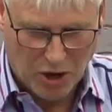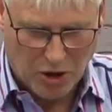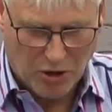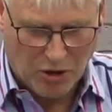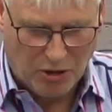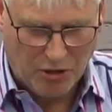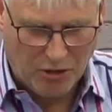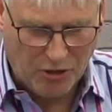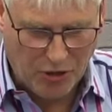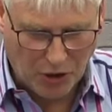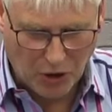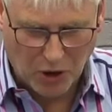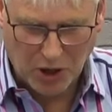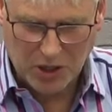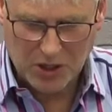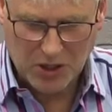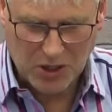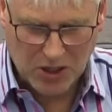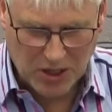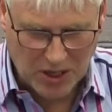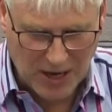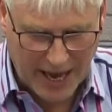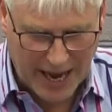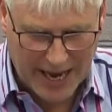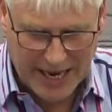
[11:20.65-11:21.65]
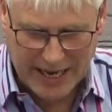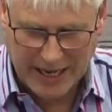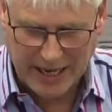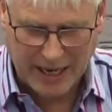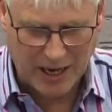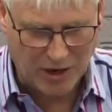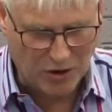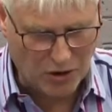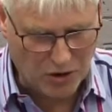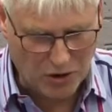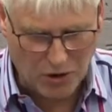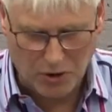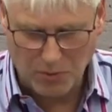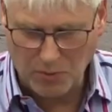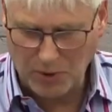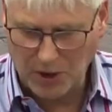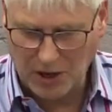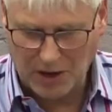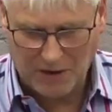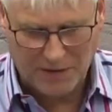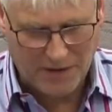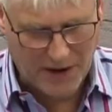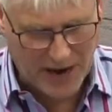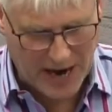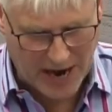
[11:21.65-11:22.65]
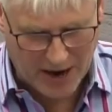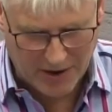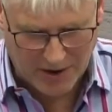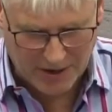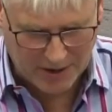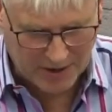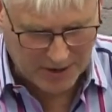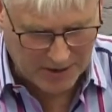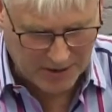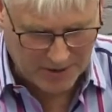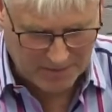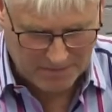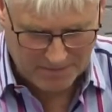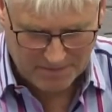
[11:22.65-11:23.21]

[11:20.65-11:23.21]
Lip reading: Thoughts like, and you will have heard it,